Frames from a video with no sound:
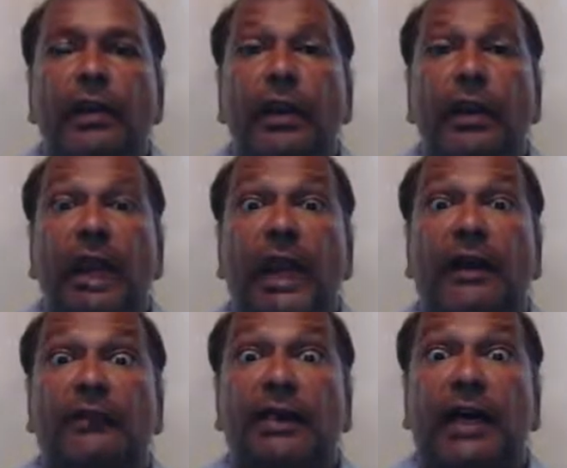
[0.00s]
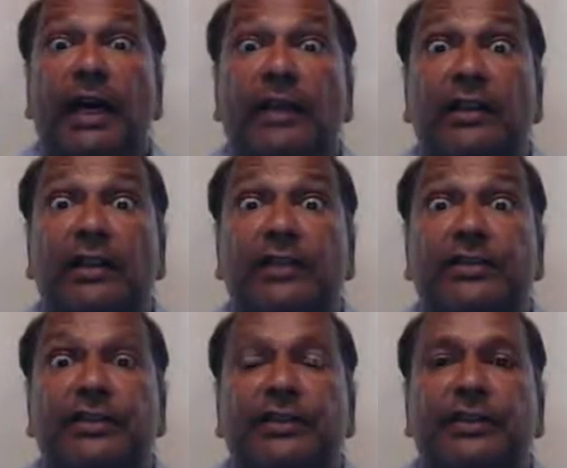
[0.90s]
have
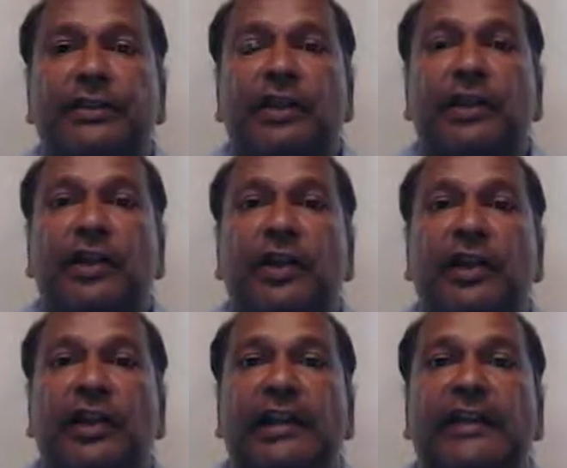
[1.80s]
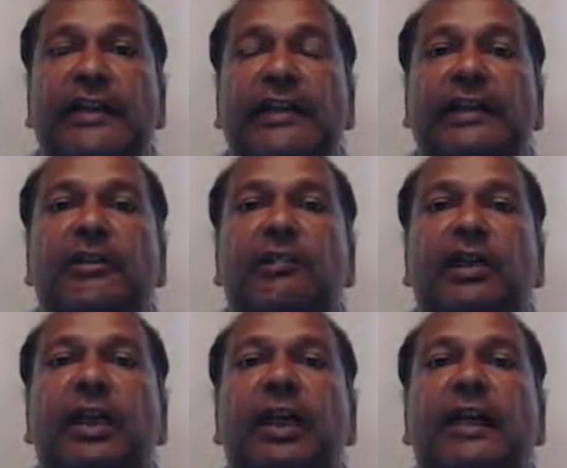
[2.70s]
knowledge and learning they can
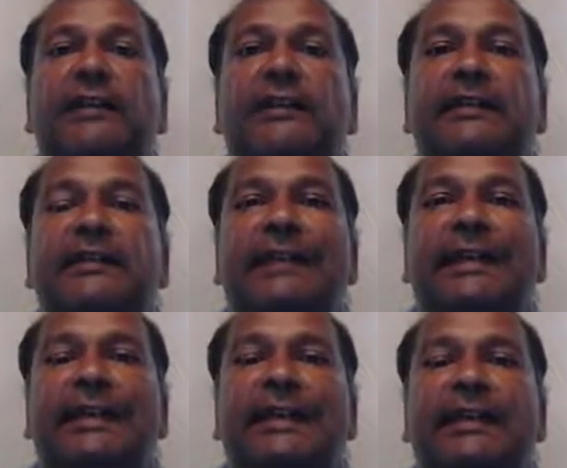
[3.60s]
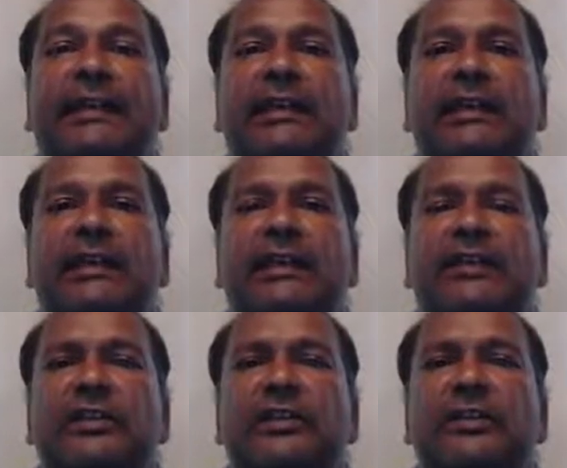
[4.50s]
apply to see
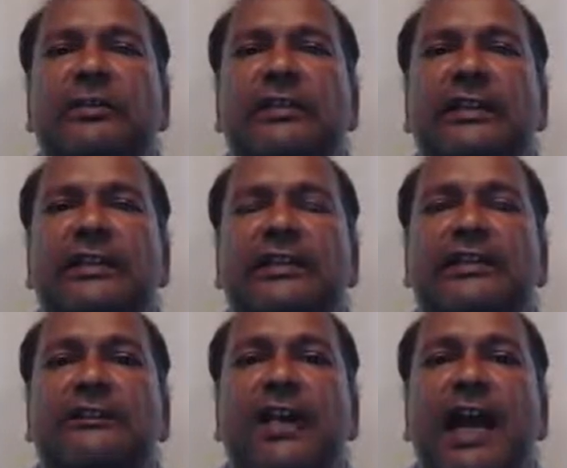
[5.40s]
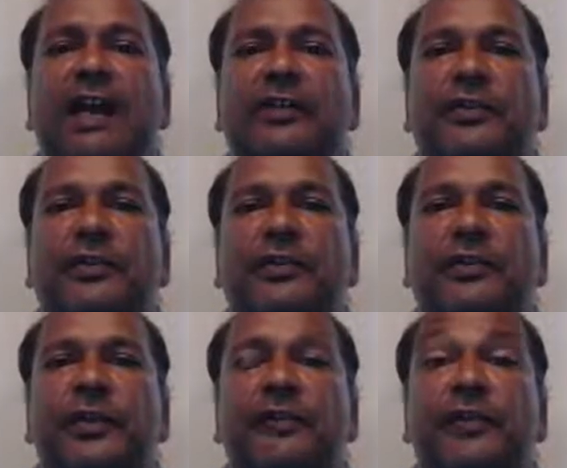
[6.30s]
the tremendous
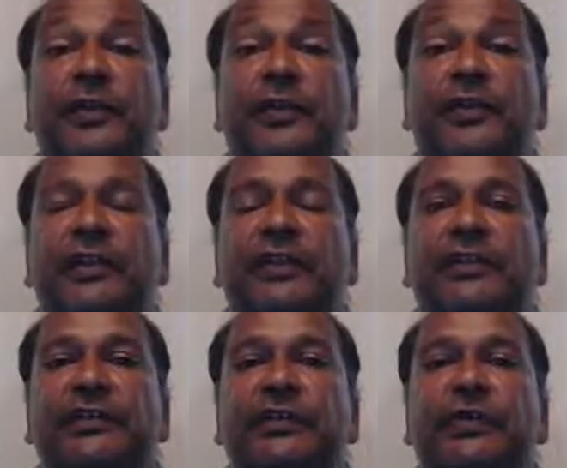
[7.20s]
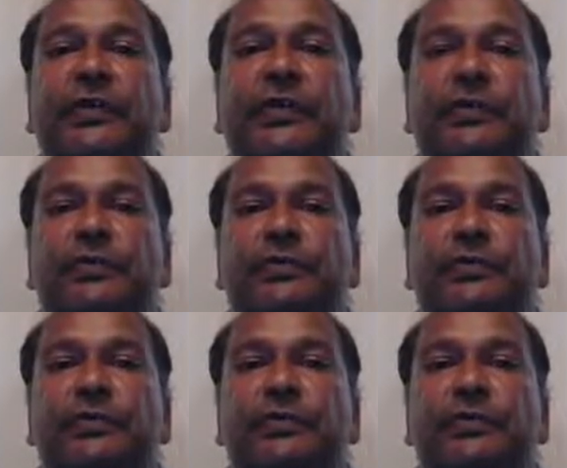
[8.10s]
value of using this tool.